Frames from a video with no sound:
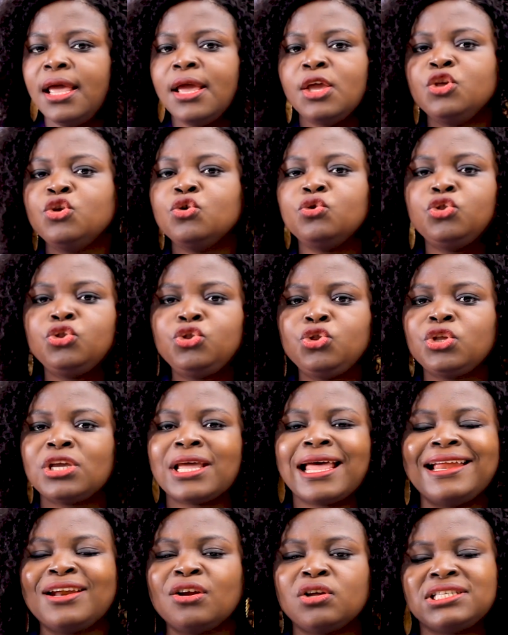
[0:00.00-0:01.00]
You
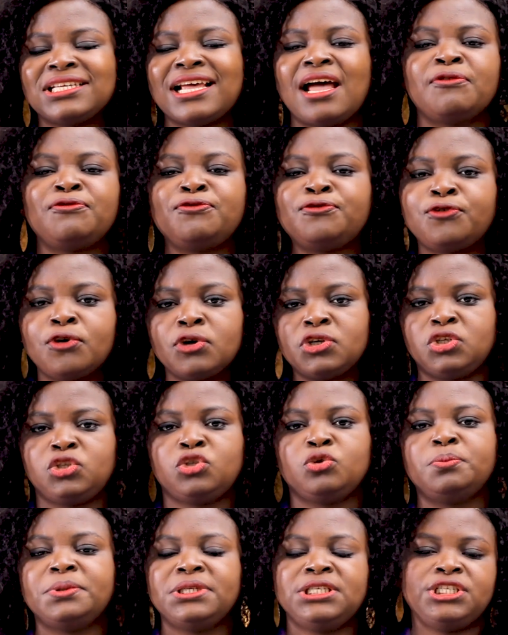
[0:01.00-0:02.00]
cannot afford
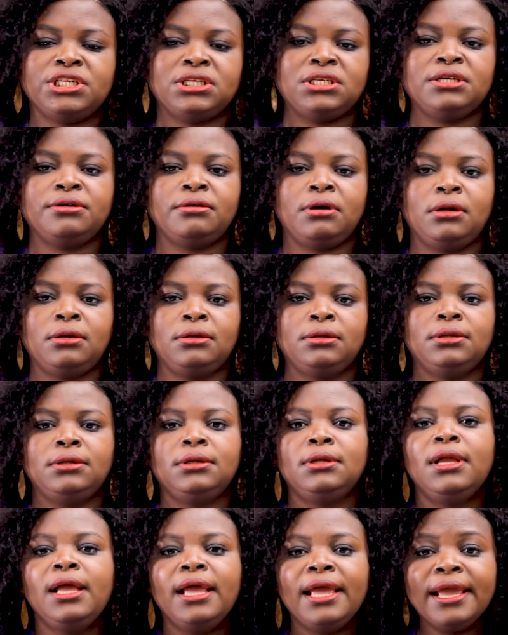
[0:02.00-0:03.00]
to be general
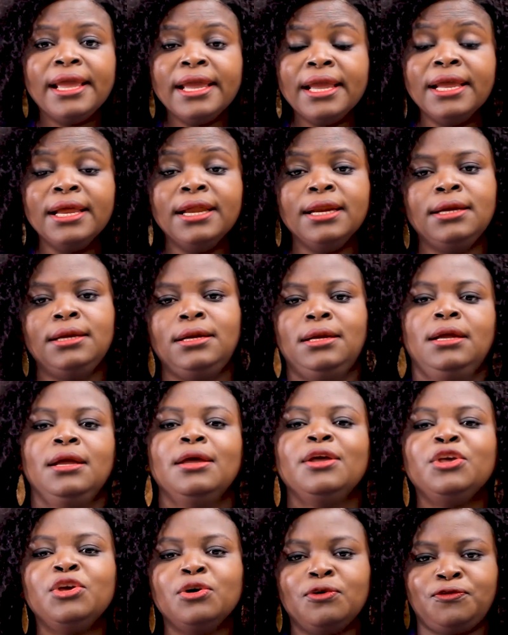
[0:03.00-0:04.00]
in
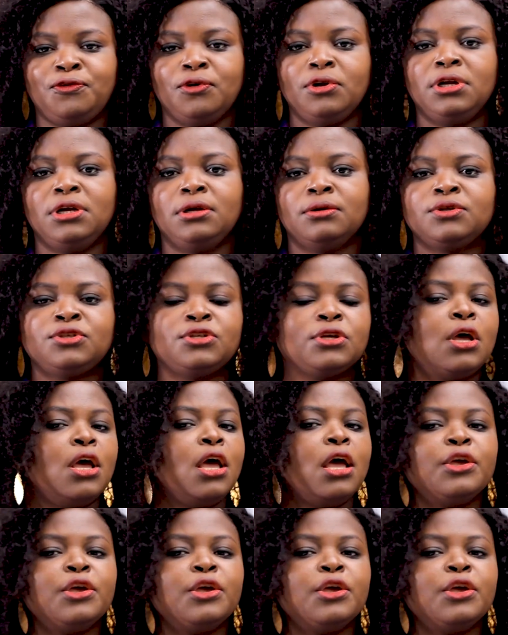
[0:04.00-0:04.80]
your funnels.